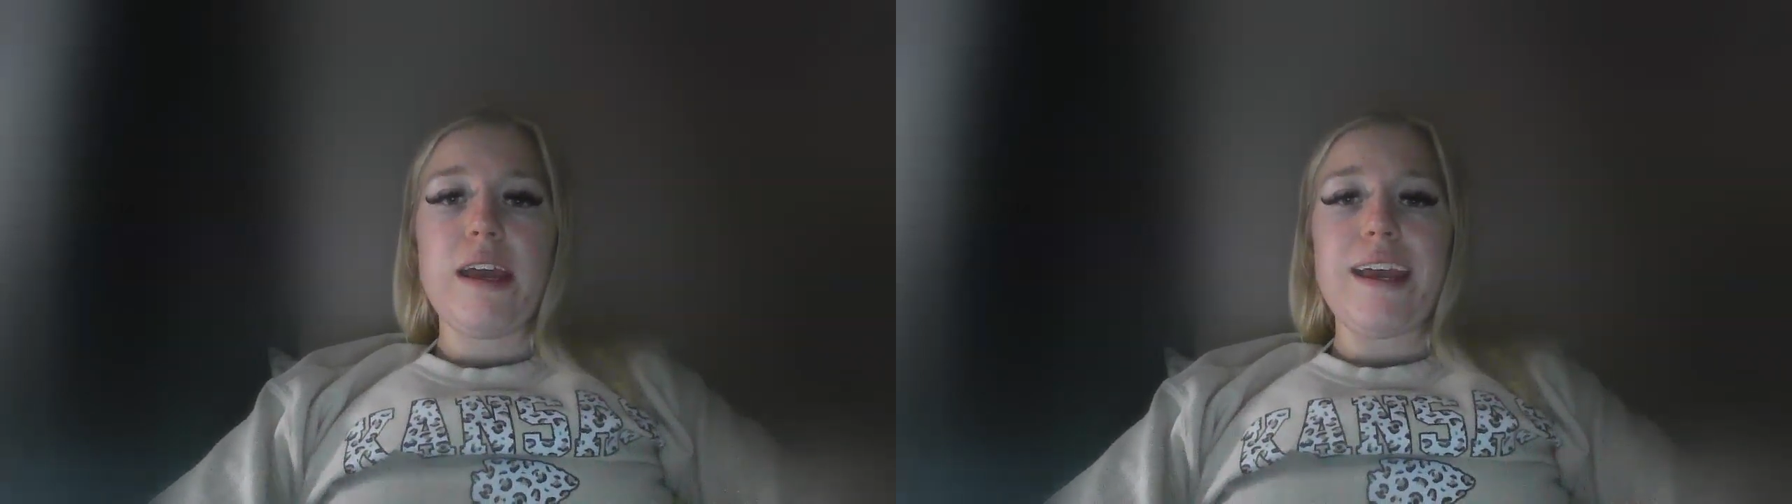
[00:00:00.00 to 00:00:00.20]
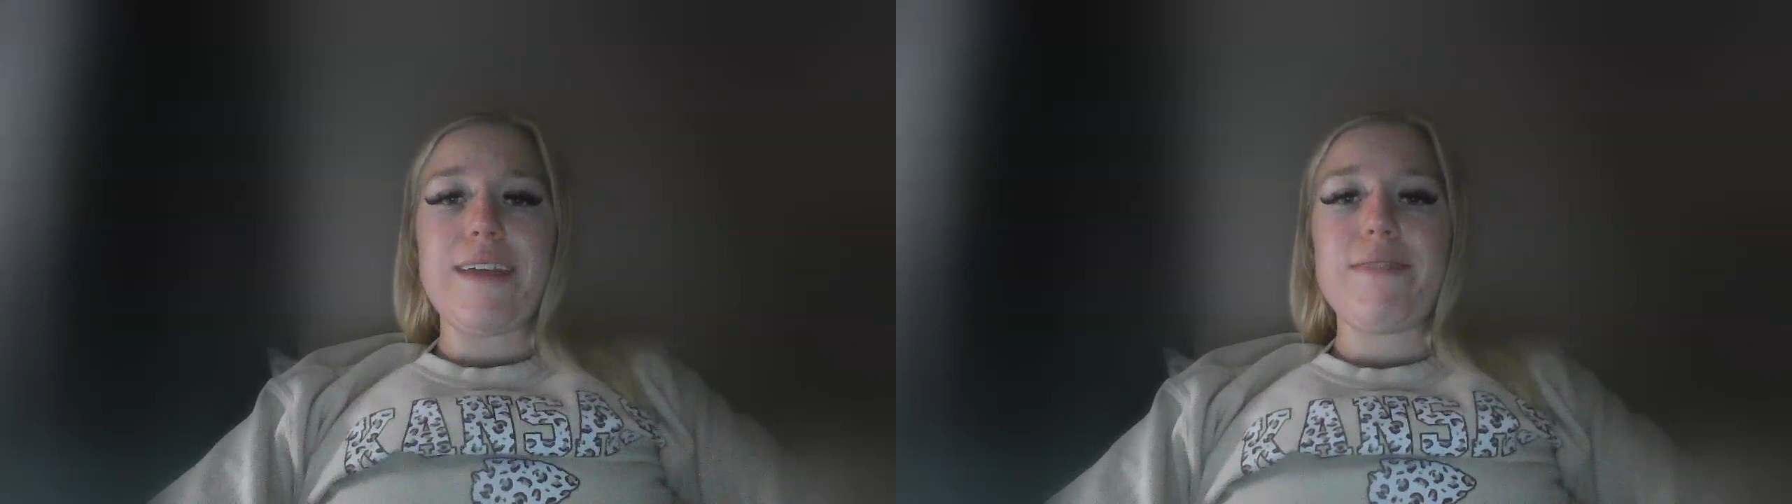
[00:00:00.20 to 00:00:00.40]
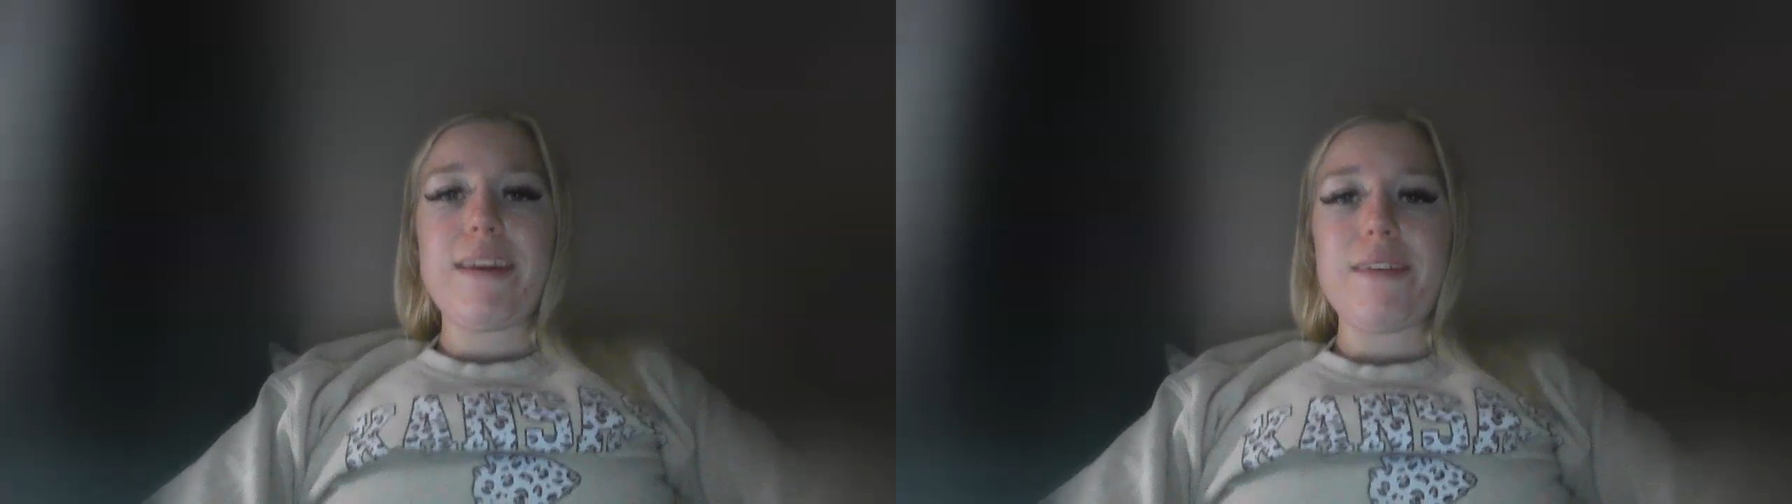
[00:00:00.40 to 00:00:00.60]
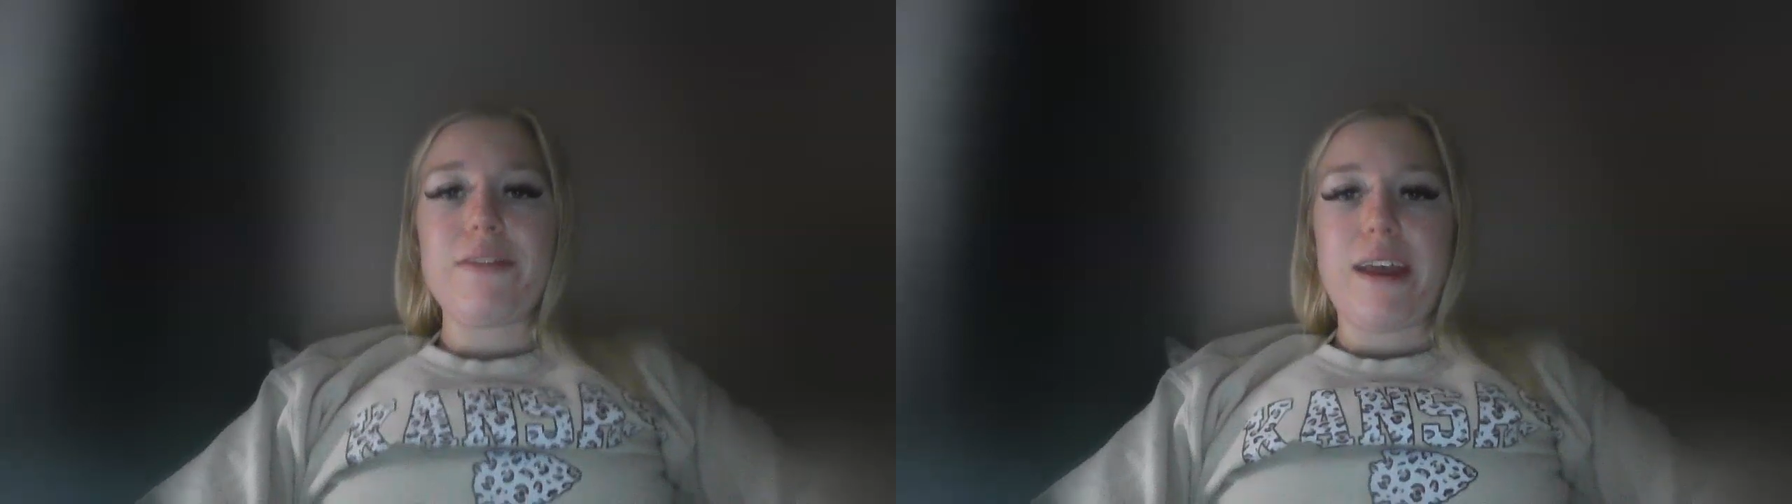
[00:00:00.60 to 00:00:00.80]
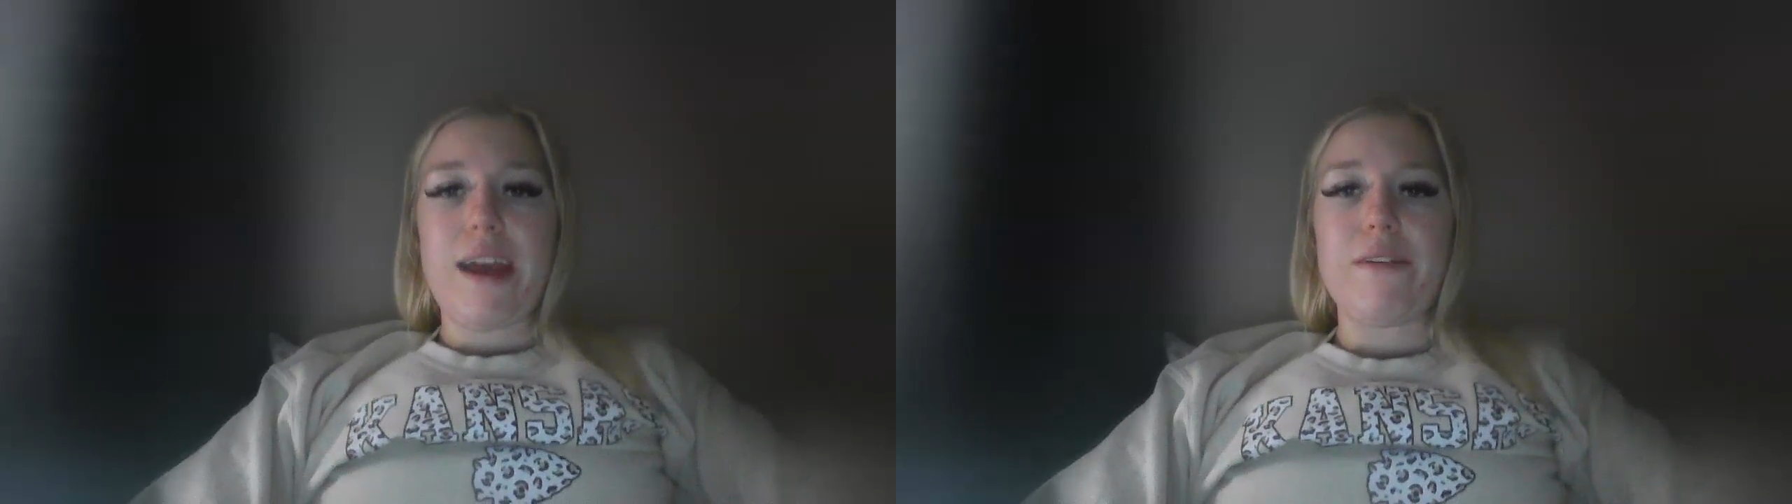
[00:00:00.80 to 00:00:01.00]
if they
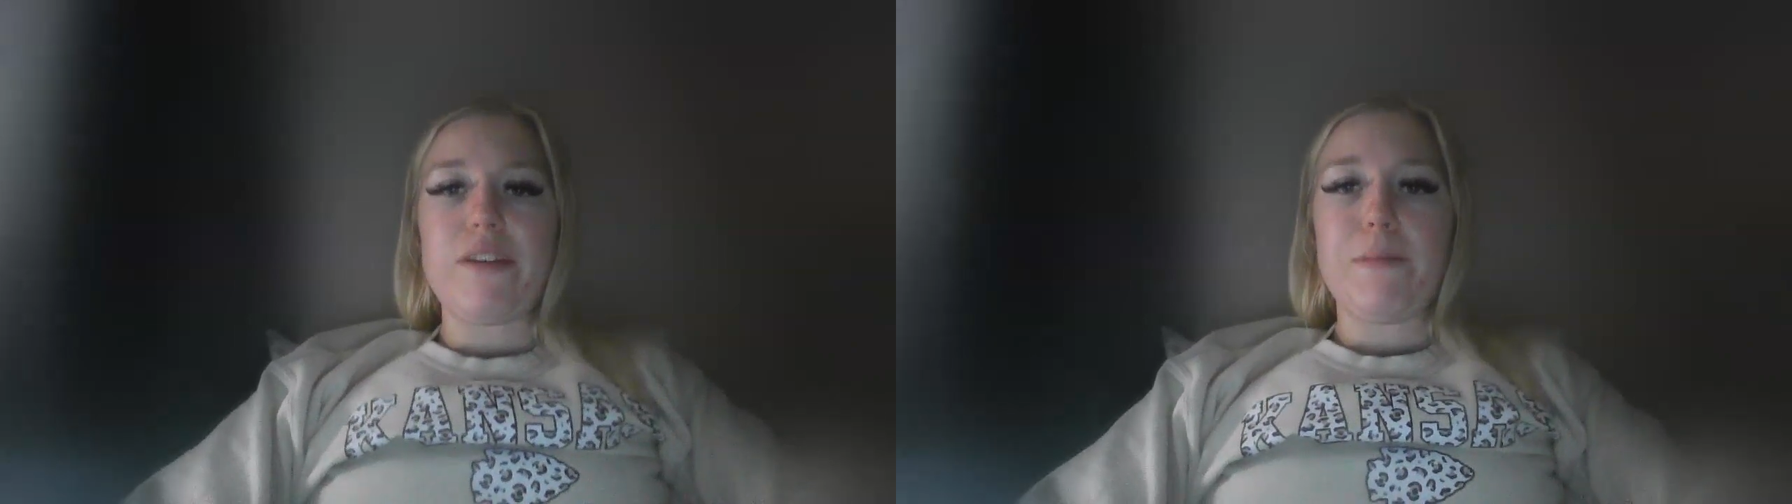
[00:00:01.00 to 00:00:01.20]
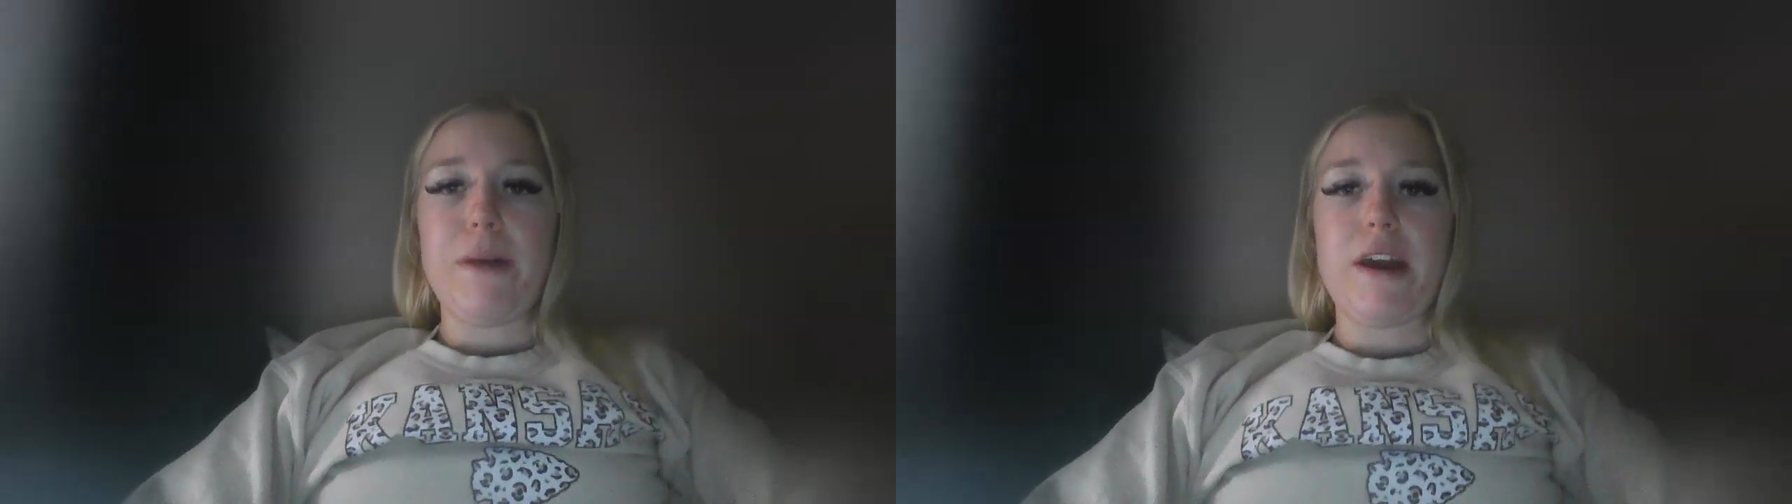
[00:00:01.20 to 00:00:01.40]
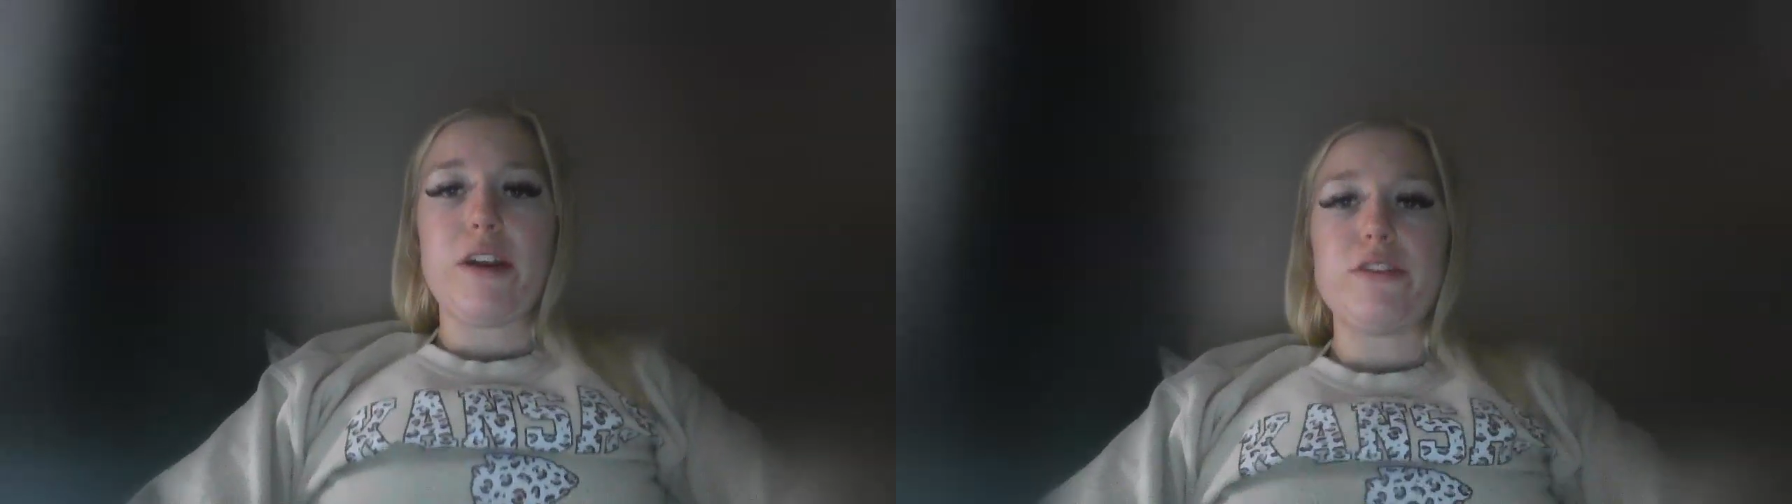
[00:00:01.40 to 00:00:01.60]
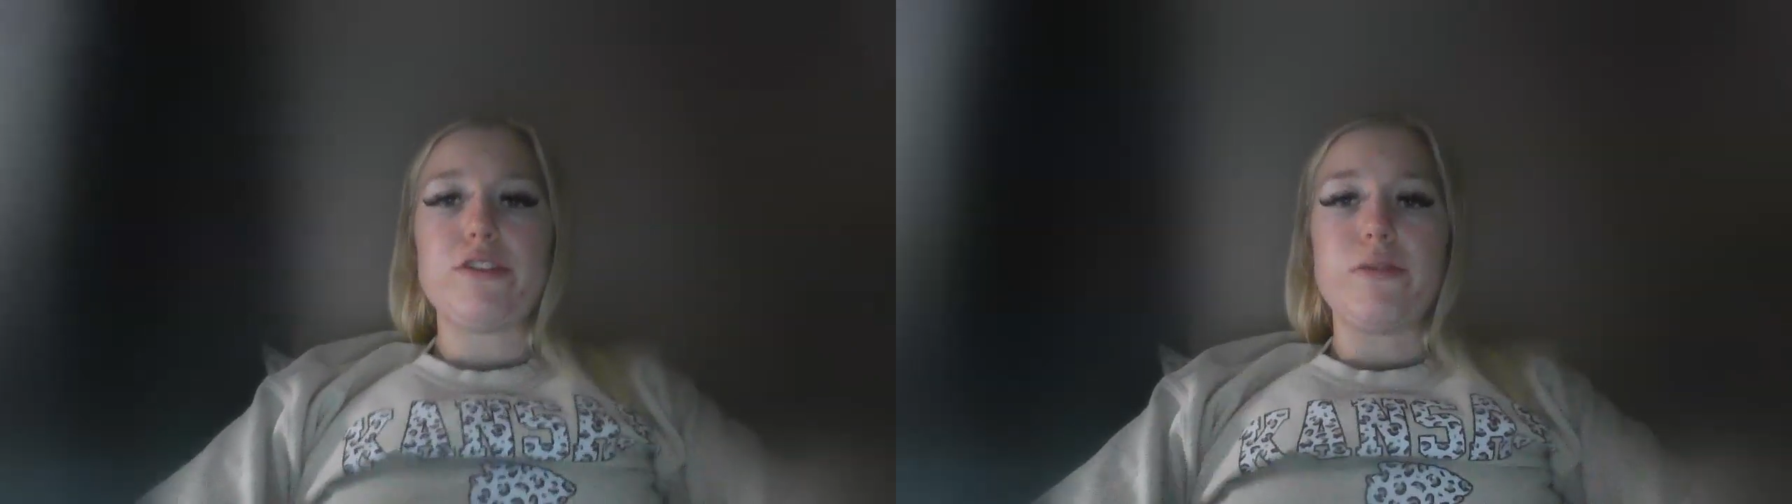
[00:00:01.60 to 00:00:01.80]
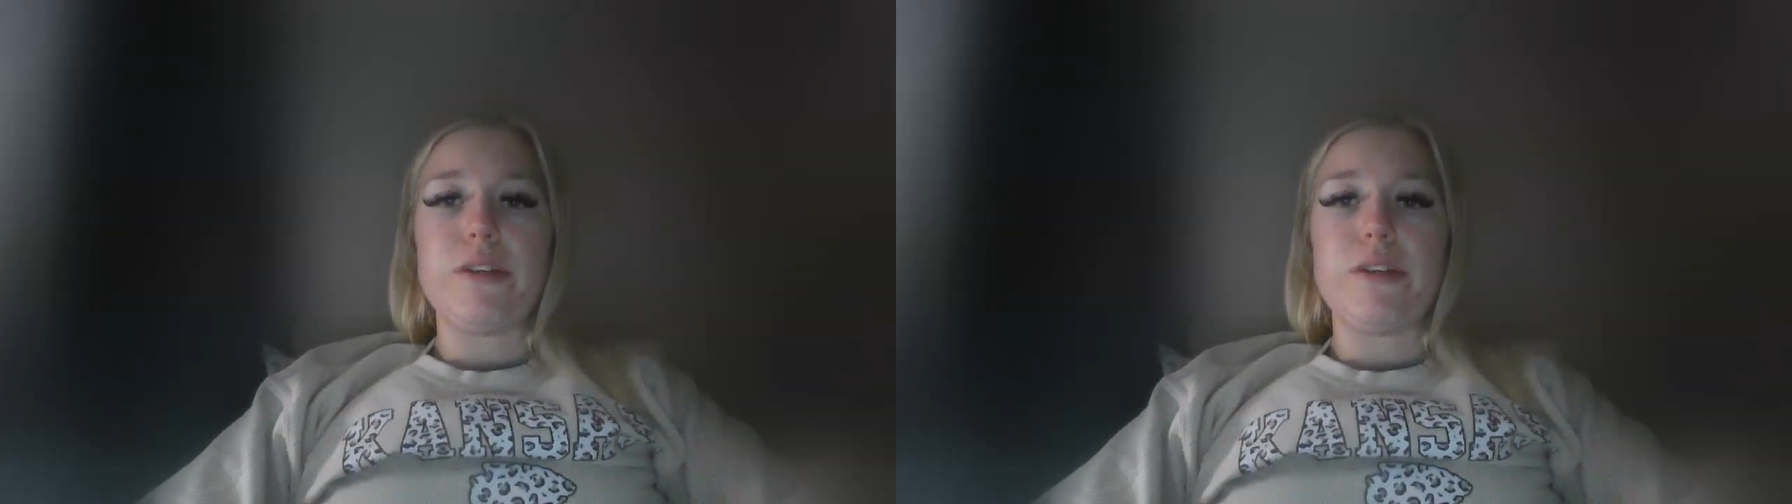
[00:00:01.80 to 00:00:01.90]
even have any patterns or